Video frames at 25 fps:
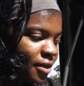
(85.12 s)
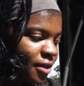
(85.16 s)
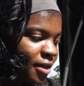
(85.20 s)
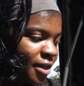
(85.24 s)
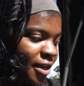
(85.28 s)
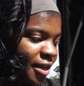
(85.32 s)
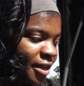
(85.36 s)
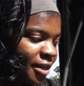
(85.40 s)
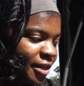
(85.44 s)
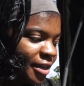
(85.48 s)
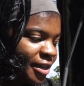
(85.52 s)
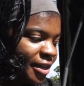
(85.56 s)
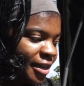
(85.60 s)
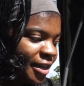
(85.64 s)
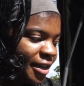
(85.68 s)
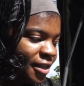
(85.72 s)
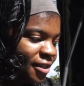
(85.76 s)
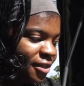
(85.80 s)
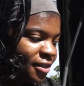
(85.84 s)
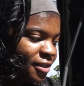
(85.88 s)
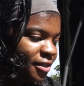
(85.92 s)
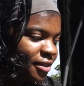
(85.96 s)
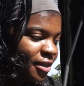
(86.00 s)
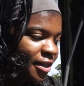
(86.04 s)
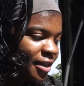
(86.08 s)
and he
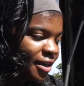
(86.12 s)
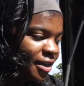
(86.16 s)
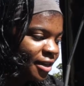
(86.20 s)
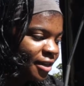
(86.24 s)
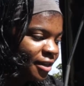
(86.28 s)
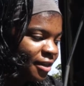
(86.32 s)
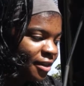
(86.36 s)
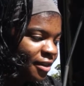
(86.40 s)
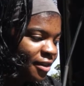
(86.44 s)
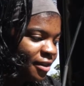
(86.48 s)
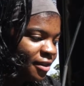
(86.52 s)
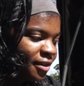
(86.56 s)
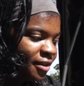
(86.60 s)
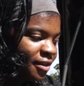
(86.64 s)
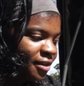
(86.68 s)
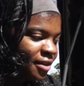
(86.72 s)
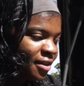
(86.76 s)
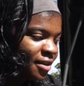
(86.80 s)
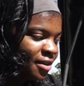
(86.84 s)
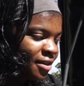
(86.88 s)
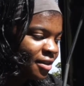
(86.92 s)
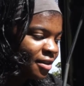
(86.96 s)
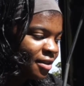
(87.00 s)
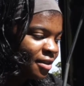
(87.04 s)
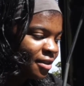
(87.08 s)
had said
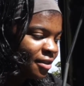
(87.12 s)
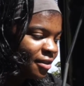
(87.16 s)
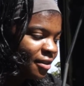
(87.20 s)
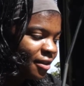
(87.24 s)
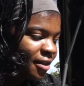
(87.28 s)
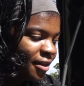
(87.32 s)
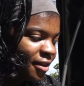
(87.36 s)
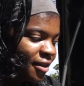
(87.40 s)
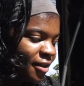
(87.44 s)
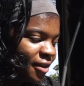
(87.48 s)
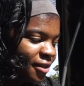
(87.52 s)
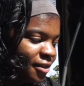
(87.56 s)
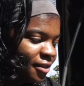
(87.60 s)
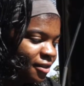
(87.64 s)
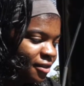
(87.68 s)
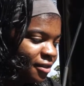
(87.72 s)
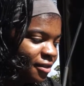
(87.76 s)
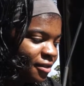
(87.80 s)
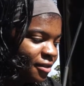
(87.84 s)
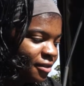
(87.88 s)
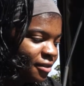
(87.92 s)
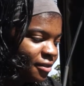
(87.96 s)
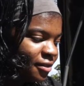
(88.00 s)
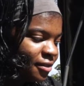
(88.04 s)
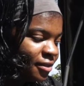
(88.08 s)
that,
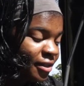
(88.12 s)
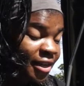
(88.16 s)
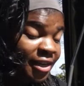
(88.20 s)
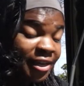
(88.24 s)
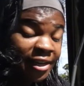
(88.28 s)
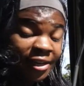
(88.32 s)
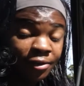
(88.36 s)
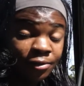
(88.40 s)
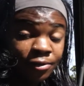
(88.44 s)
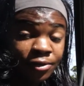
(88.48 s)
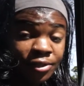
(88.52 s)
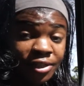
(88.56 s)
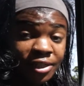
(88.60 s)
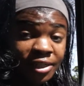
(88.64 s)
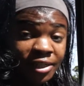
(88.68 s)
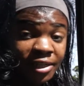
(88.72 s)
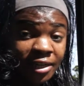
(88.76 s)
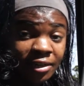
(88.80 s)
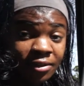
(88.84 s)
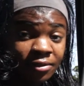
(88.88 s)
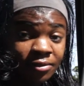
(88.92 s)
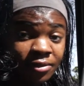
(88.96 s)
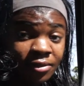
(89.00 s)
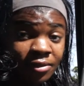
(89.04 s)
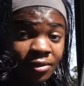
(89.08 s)
he or she,
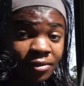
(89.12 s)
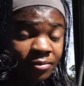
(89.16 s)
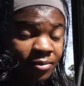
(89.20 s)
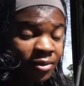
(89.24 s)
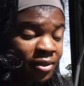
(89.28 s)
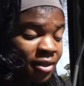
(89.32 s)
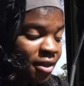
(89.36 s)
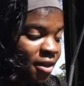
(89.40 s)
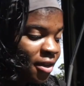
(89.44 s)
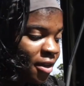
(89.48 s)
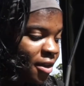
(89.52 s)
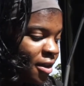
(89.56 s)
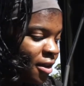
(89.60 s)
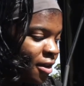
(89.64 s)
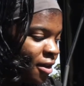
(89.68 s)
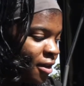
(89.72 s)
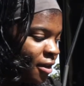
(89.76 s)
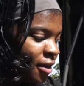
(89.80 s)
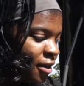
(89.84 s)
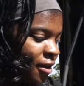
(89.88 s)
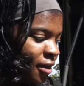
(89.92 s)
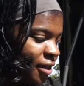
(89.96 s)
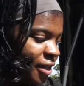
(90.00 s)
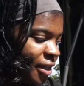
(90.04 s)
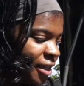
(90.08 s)
I don't know,
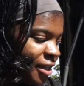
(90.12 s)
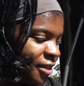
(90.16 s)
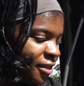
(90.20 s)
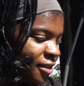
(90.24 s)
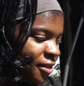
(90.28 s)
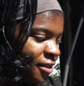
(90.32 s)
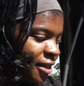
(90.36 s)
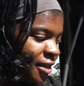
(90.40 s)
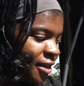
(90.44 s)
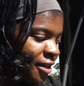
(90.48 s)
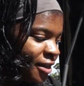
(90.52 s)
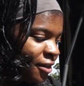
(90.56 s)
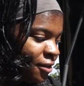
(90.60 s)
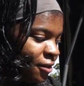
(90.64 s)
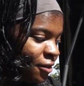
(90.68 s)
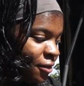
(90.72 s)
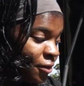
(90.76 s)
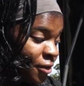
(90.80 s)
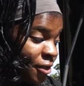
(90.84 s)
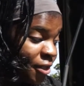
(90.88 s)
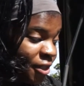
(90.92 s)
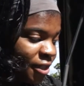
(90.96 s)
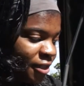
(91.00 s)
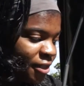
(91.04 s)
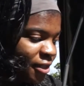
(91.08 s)
he said
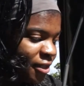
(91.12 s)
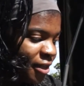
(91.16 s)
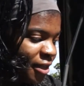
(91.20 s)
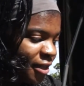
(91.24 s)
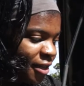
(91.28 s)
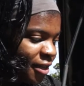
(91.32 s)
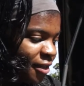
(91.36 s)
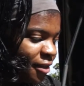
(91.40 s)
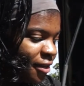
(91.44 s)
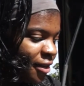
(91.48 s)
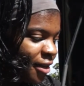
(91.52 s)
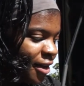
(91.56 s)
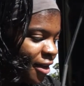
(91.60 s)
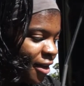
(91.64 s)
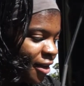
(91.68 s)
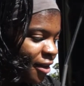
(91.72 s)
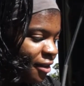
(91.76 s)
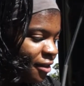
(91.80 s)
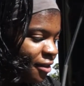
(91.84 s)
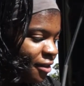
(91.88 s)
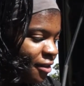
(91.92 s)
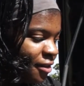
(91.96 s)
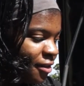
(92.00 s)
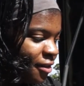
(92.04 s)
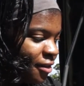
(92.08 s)
or she said that
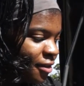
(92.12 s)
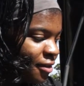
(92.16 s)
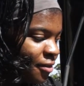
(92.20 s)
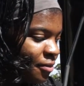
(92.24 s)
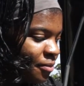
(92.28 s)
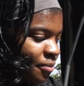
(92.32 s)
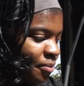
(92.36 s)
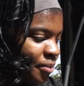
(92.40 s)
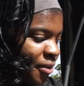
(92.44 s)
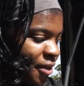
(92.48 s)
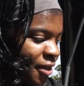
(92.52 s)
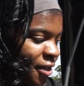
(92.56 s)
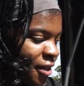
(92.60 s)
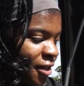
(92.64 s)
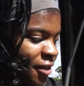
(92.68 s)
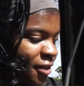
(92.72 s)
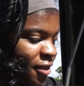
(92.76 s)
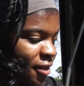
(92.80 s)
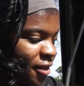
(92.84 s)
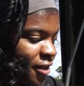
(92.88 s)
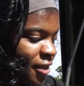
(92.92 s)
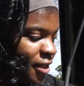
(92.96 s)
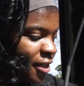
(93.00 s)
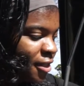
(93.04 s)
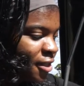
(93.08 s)
because
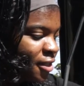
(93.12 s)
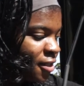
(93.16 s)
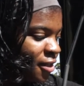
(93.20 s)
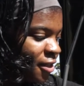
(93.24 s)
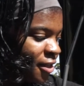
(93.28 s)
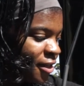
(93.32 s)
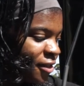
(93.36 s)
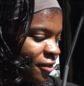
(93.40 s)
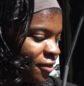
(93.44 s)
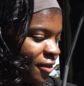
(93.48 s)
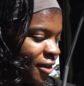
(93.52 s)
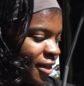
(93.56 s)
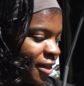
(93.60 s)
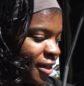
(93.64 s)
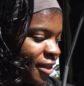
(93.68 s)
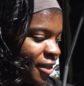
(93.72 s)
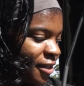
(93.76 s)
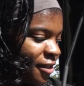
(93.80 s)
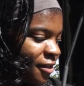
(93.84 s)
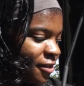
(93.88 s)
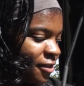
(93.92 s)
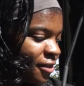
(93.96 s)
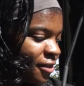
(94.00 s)
of this thing right here,